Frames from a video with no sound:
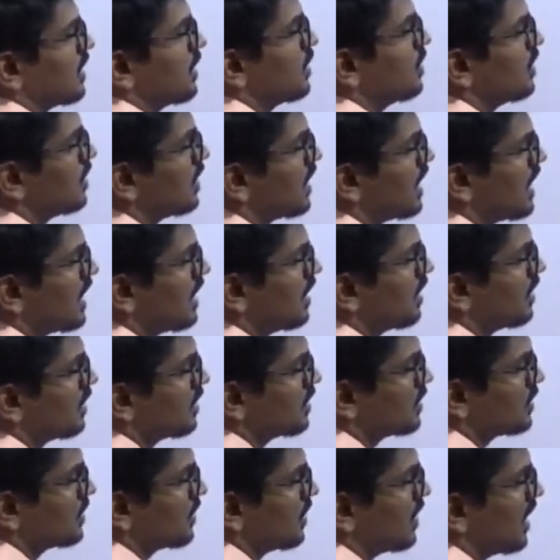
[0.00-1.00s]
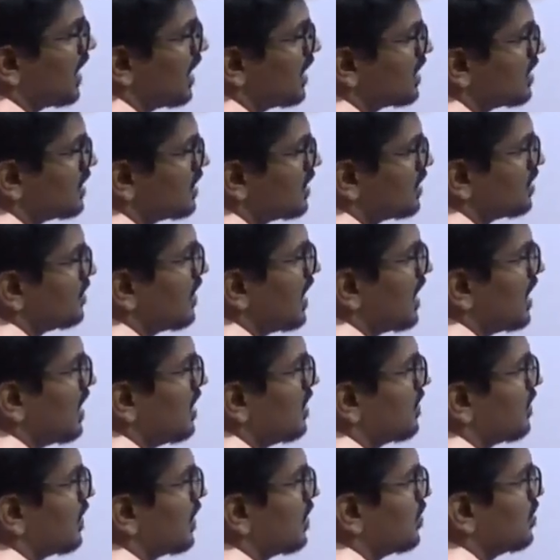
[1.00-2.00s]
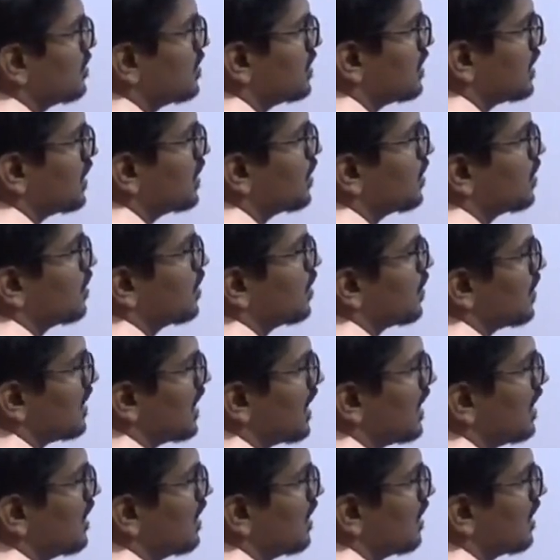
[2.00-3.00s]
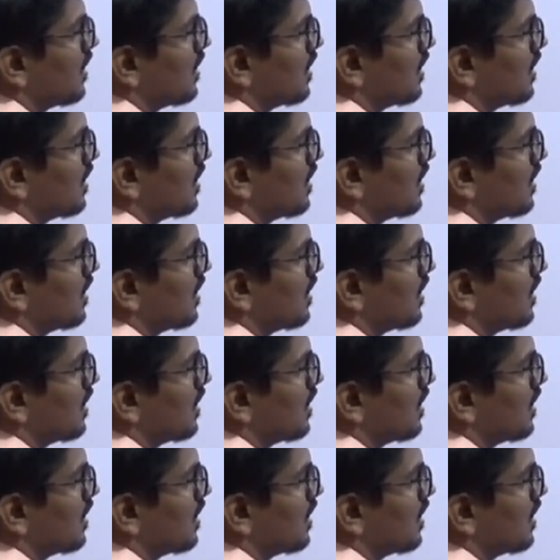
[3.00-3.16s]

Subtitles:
equal to L. So X is varying from 0 to L.